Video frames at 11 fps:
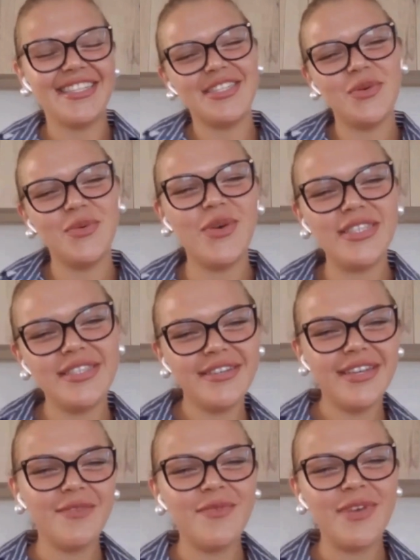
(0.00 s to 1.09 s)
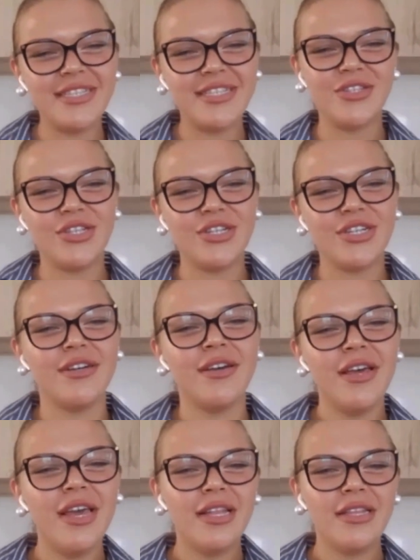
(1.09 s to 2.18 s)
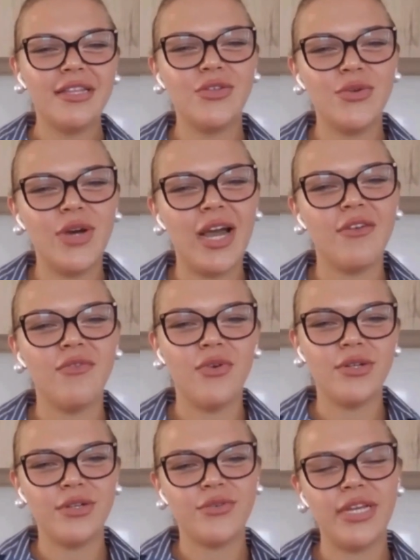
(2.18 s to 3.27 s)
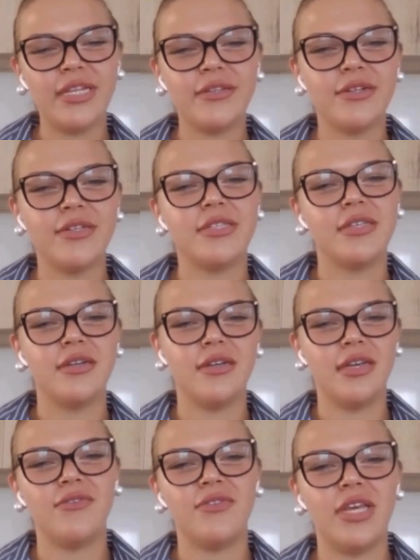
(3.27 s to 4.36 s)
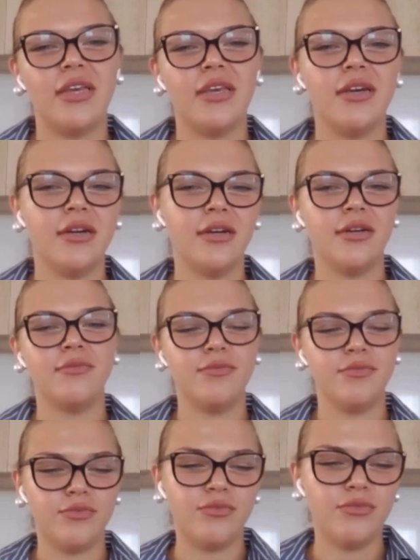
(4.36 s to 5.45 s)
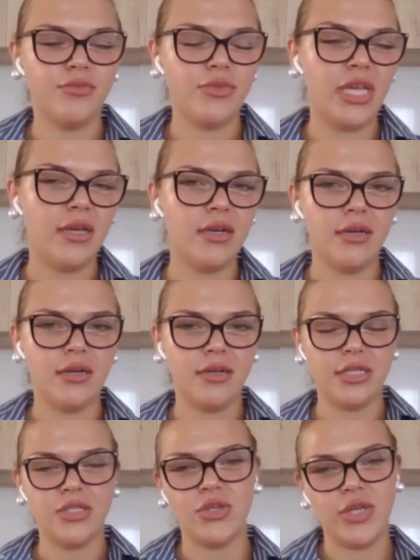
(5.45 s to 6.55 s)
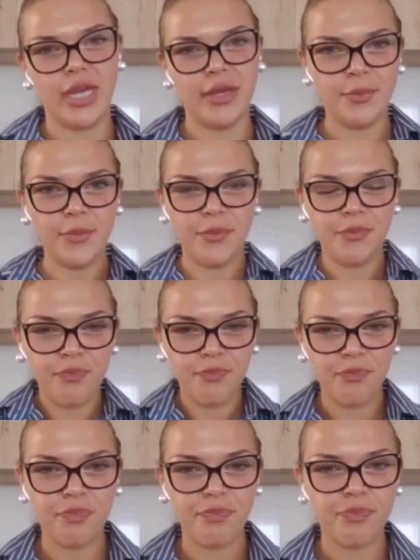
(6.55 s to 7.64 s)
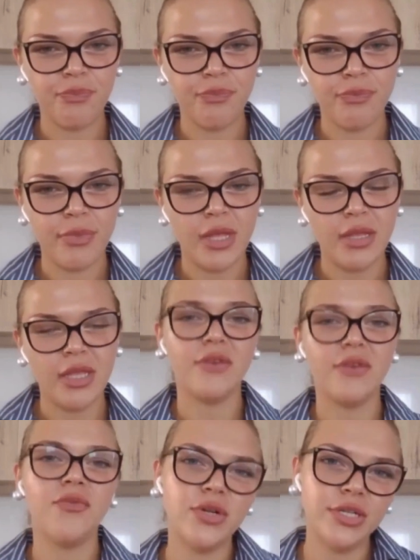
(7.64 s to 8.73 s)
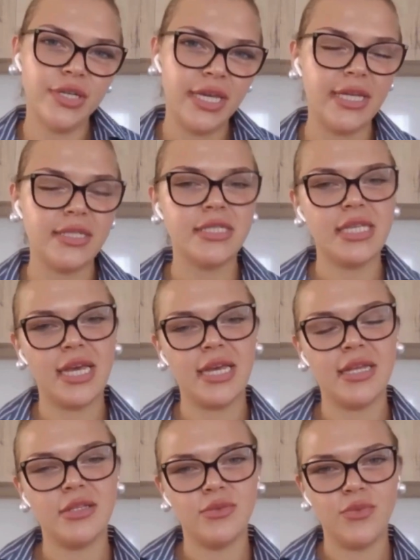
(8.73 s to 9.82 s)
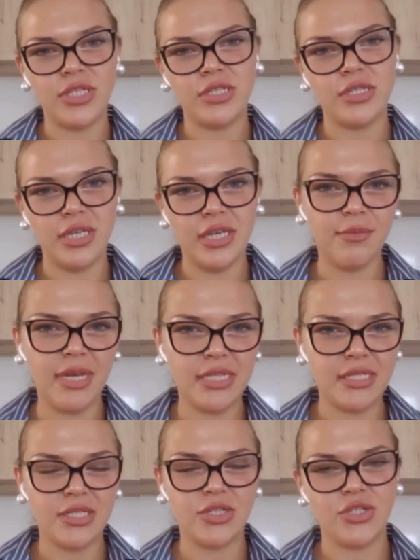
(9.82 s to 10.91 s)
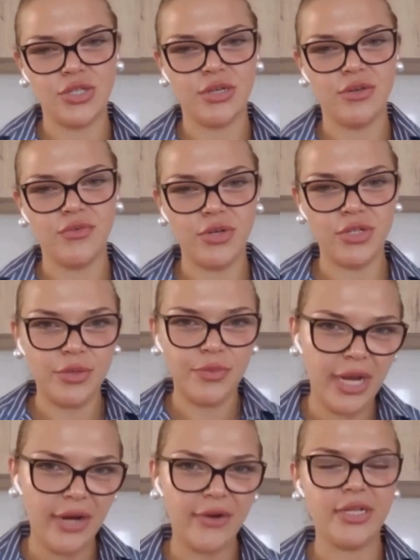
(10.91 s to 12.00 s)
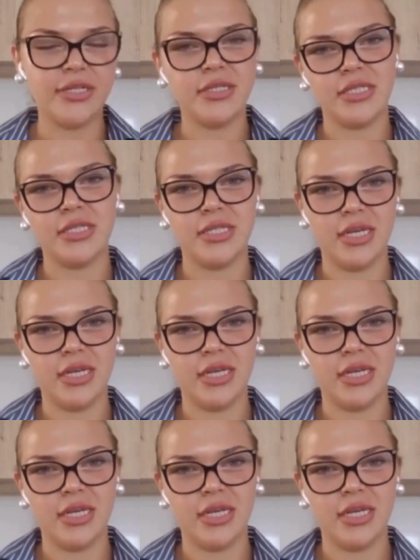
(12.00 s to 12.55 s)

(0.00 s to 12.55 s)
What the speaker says: So what's the key message that you have for the readers if they take it's okay? Like for the kids, and what's the key message for the parents?